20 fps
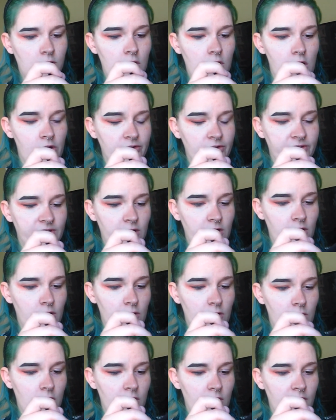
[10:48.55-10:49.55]

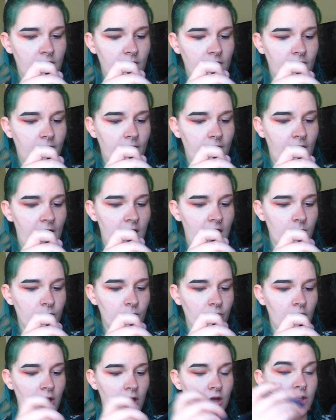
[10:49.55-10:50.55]
Also on the flat
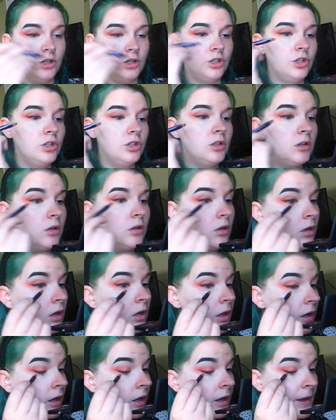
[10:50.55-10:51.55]
brush.
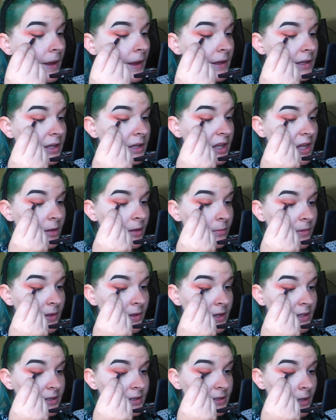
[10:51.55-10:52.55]
And keep
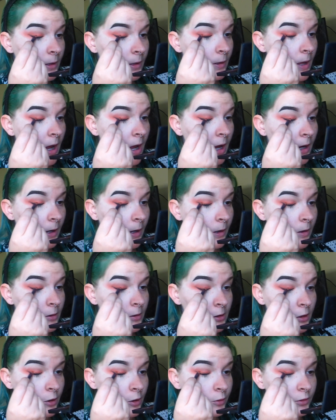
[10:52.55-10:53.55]
this a lot
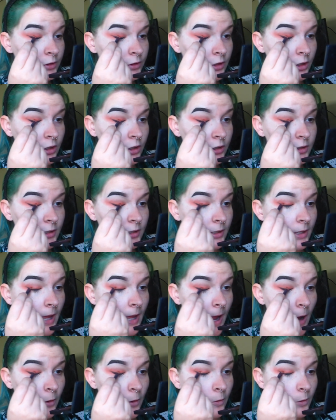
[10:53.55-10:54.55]
closer to the
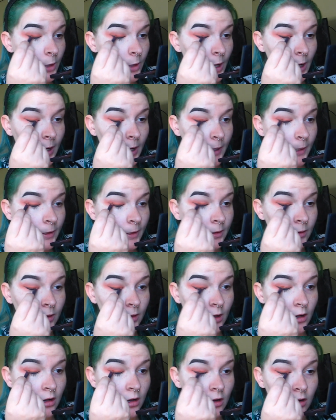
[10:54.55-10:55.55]
outline
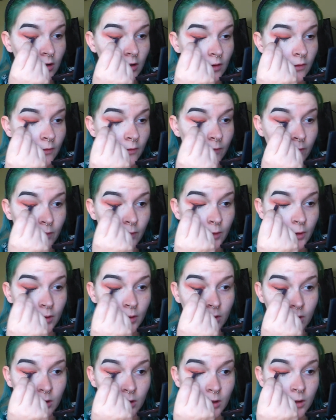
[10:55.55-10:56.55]
of
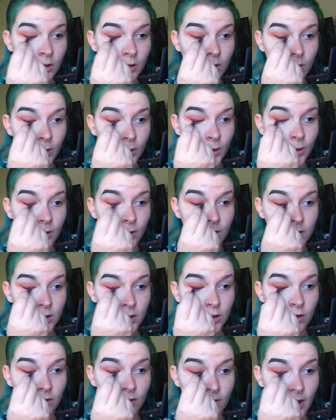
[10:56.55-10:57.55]

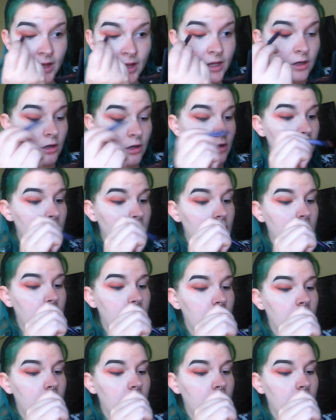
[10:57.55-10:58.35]
your liner.